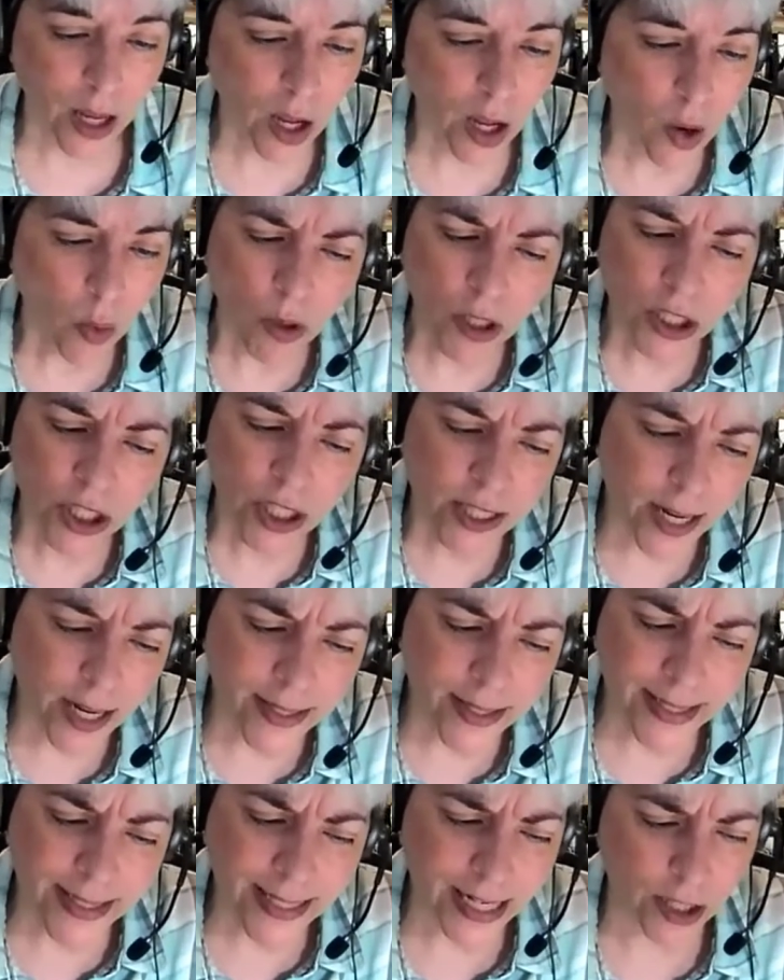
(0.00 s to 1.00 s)
which
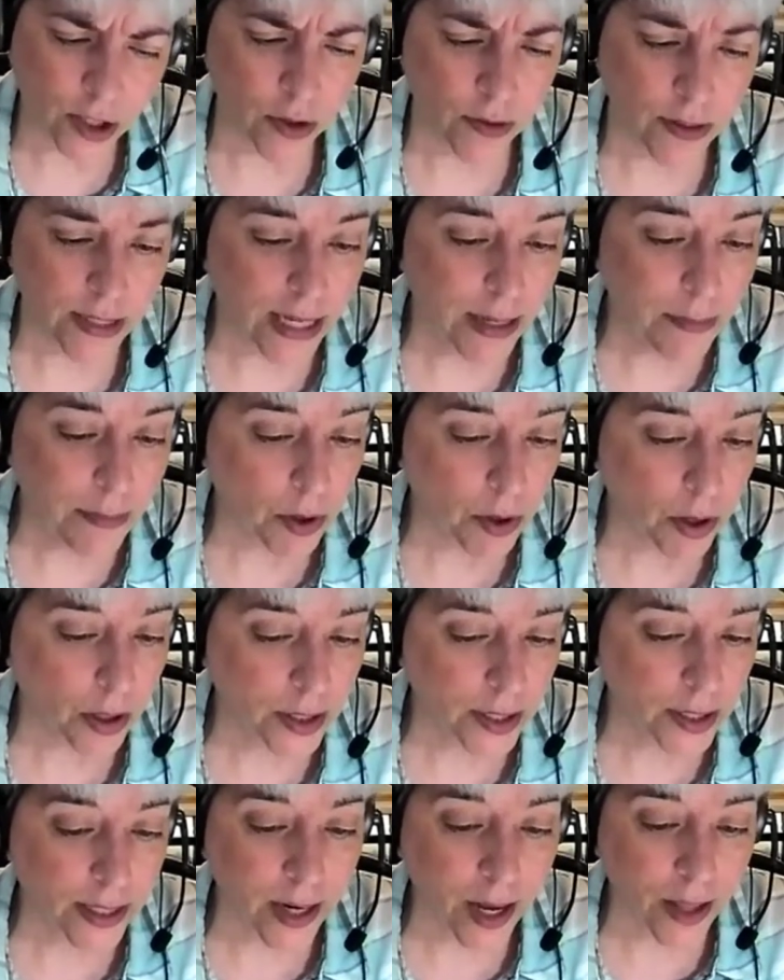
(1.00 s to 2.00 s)
doesn't include
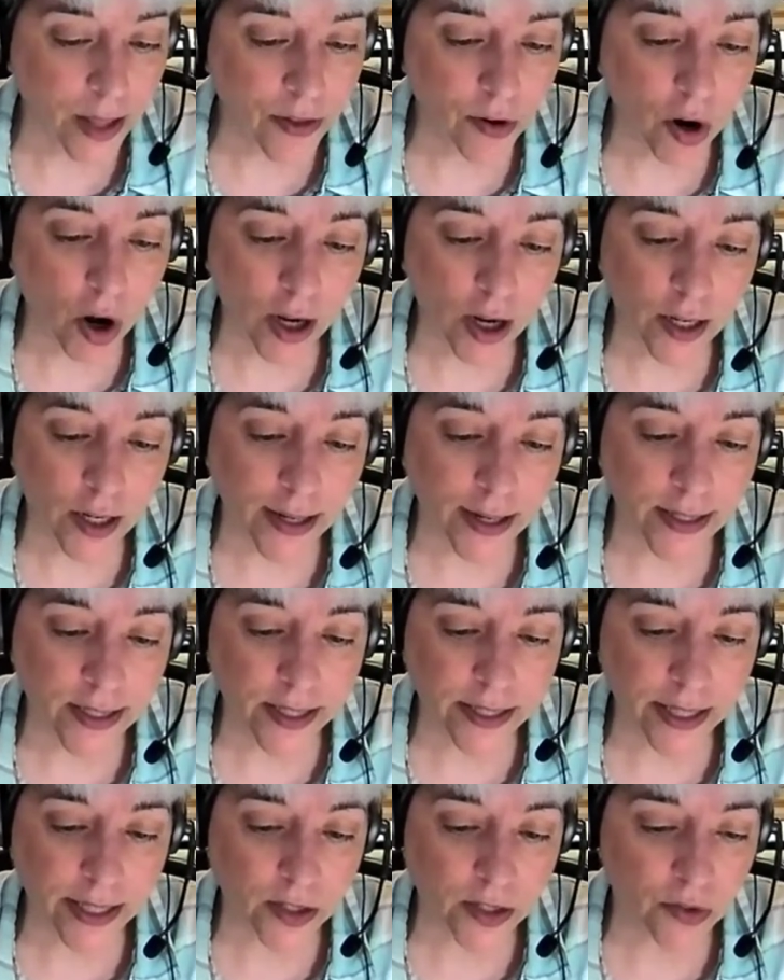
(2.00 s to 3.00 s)
ebooks and other online
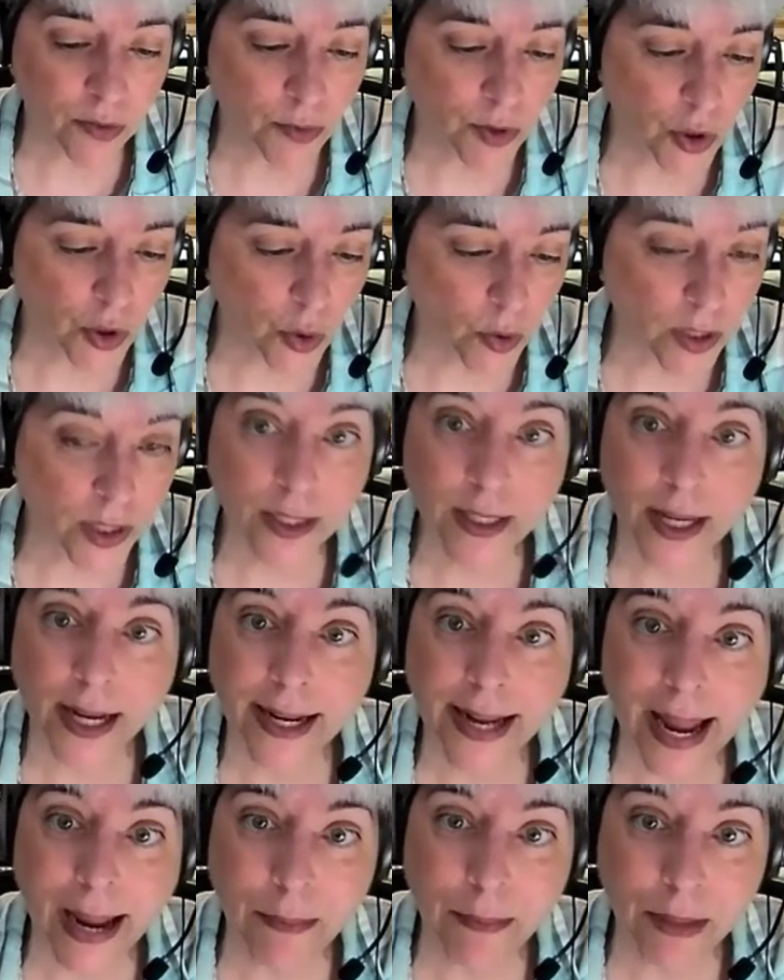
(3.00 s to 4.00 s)
sales from sources
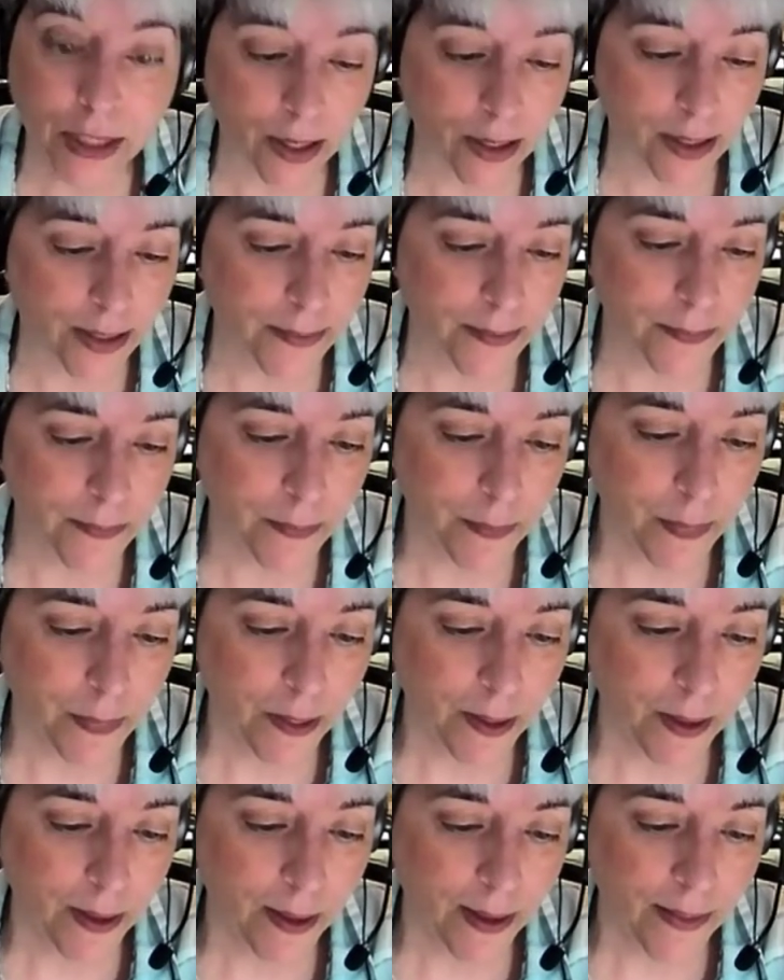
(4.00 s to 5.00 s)
like Amazon.
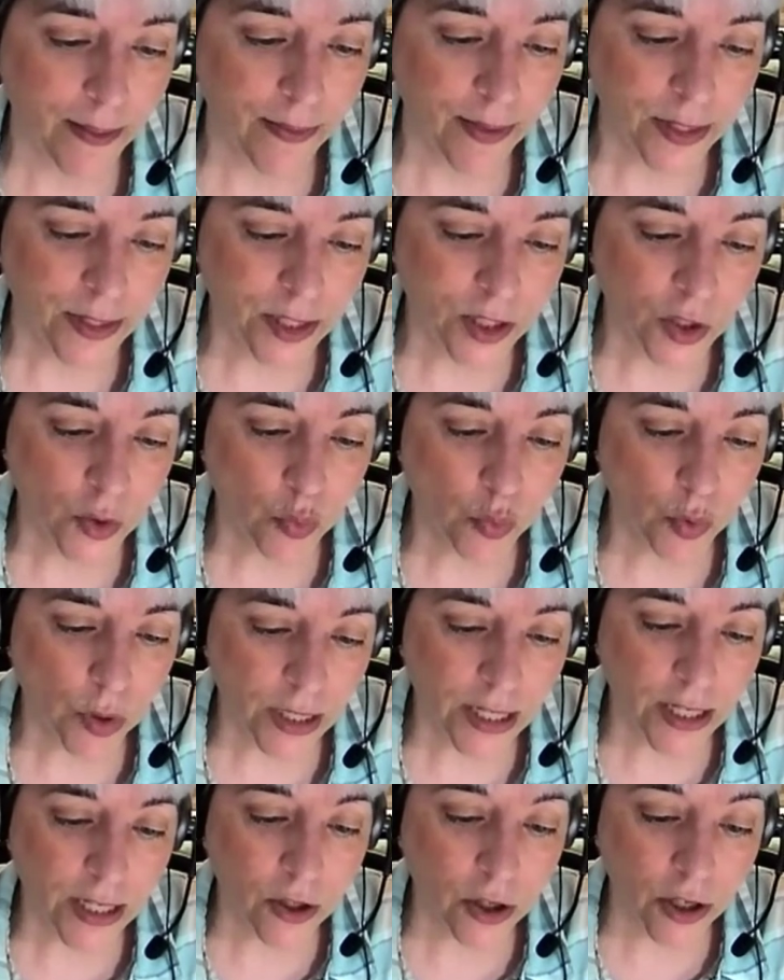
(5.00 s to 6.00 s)
This is
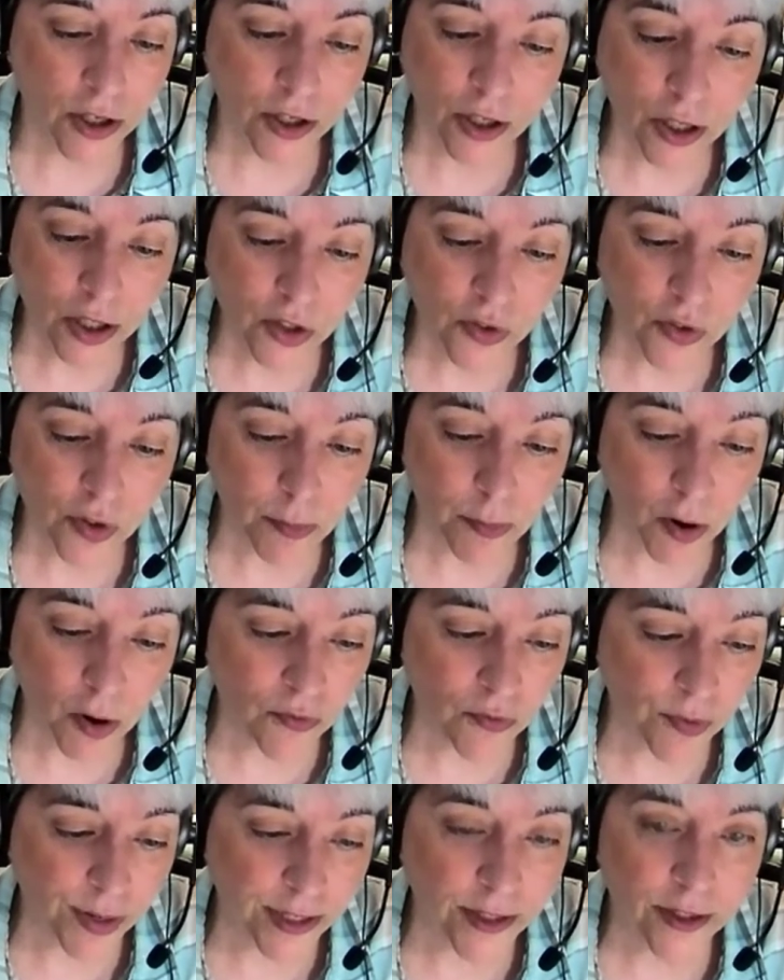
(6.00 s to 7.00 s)
really good news for both
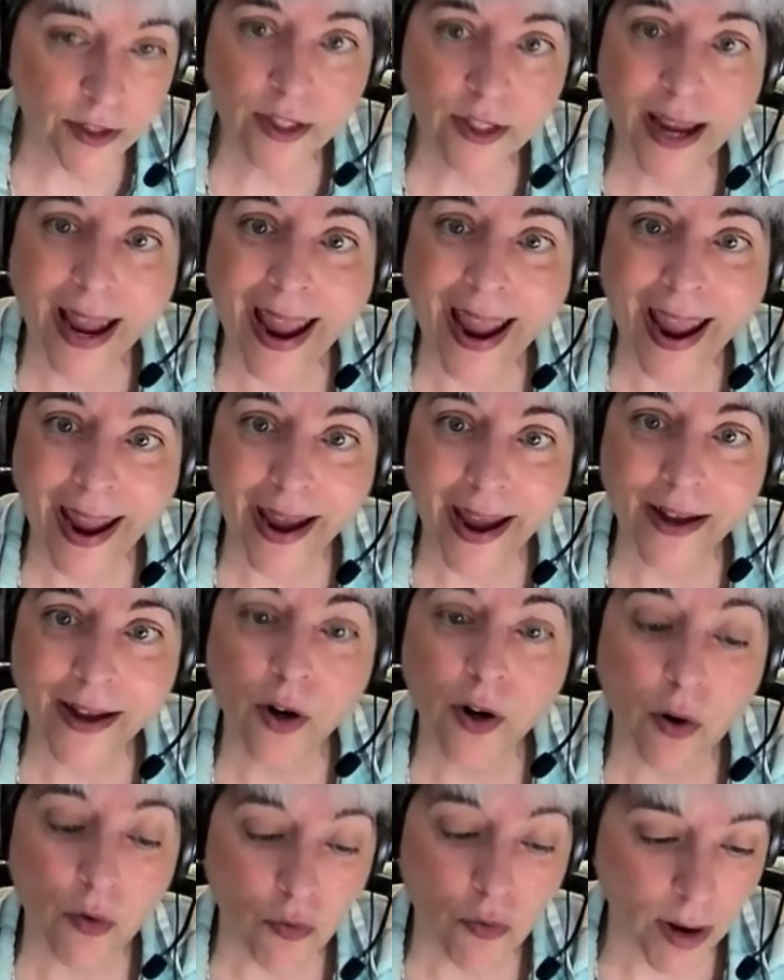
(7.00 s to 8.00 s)
readers and
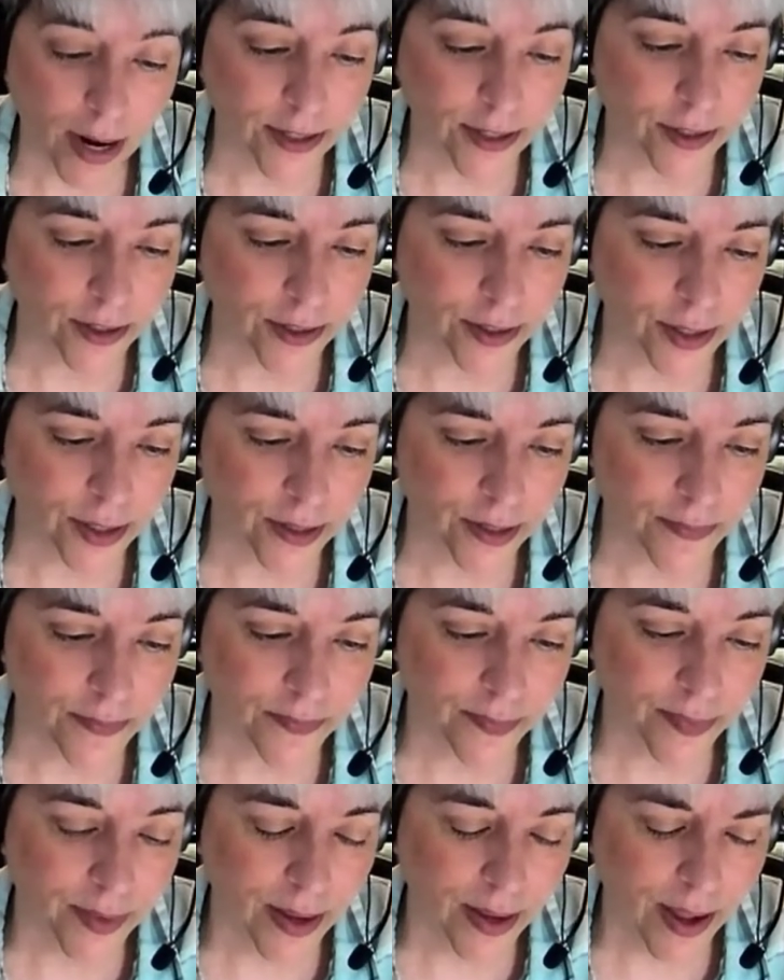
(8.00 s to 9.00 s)
writers.
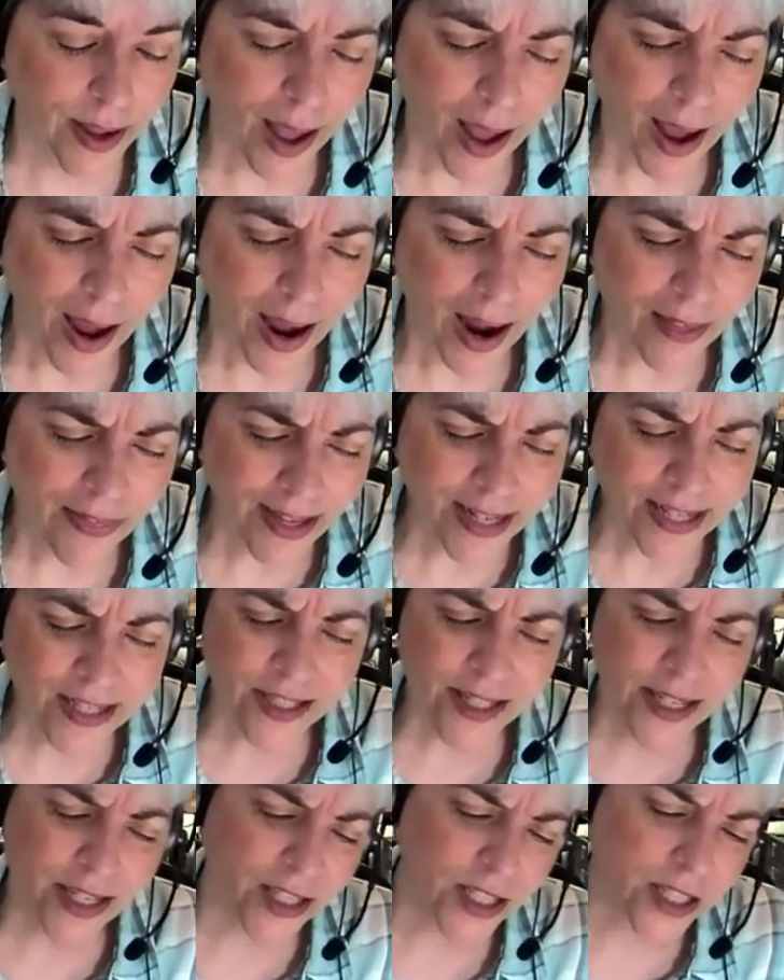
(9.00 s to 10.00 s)
I think
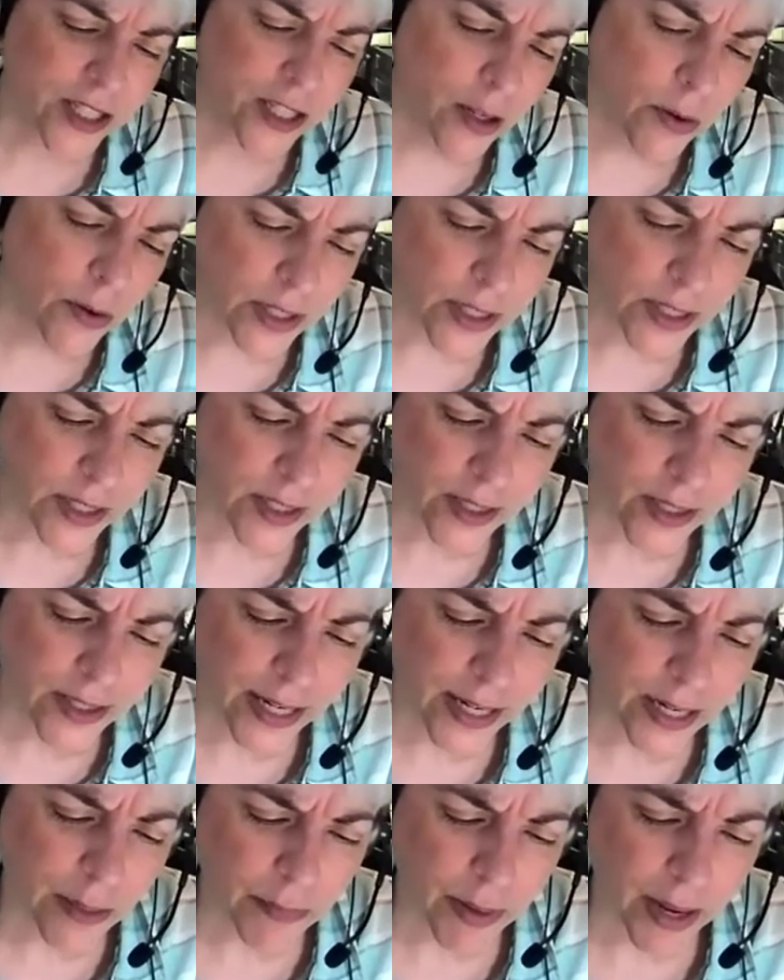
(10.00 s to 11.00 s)
C.S. Lewis
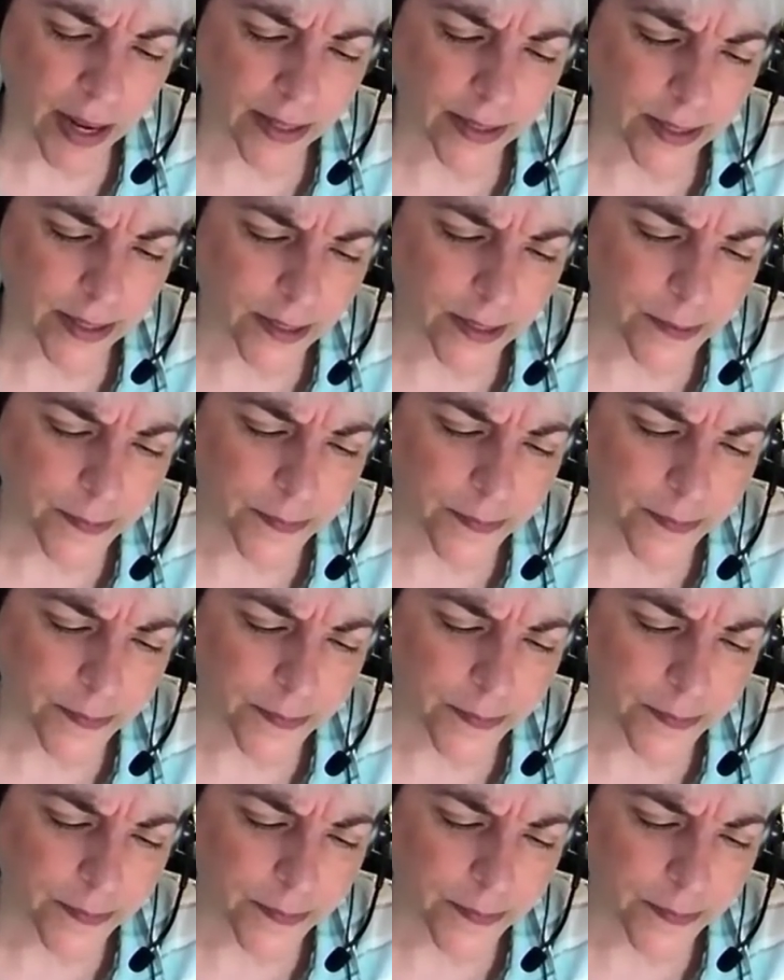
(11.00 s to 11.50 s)
said it best.